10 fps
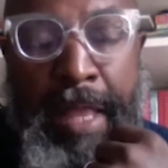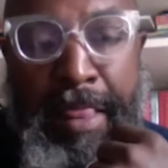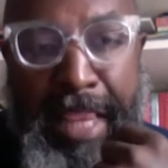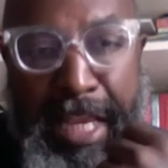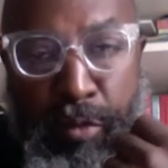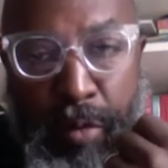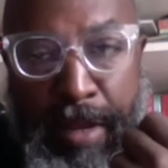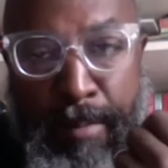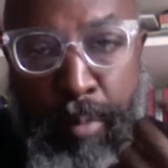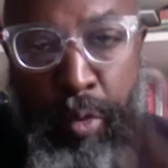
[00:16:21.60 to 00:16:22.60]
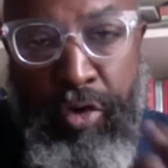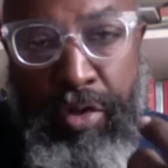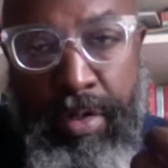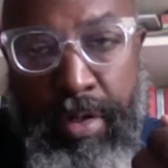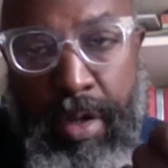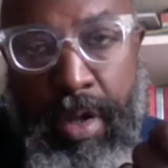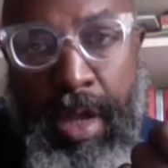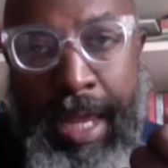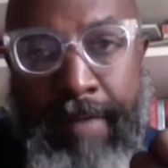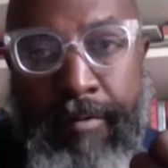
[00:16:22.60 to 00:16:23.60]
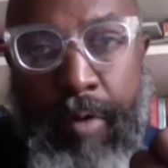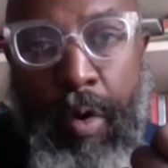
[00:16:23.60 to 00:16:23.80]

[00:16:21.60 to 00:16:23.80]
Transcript: things with emotion have